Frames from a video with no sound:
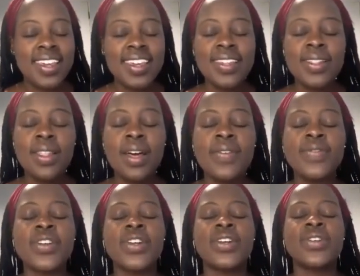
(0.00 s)
he
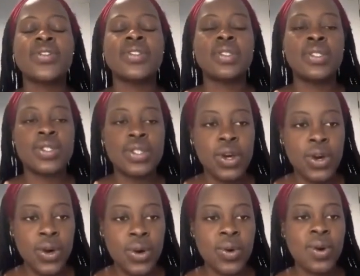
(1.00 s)
loved her
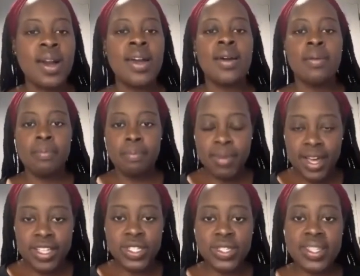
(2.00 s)
so
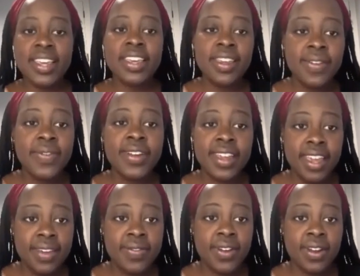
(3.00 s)
much that he
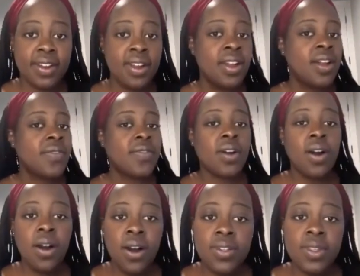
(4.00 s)
forgave her for
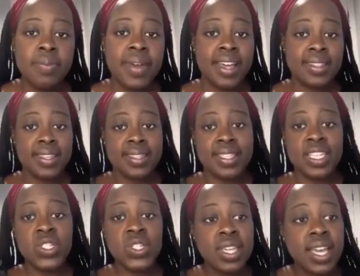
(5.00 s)
all the bad things
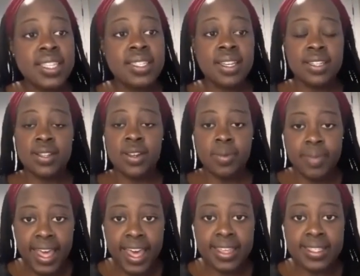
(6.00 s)
that she had done in her
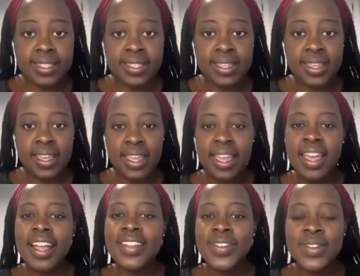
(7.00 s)
past.
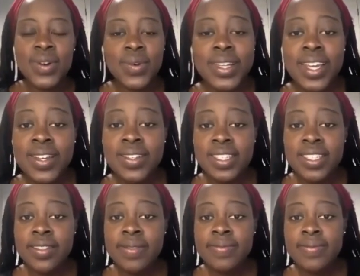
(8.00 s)
And you know what
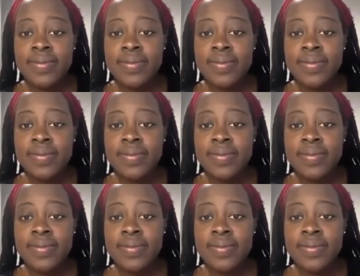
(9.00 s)
else?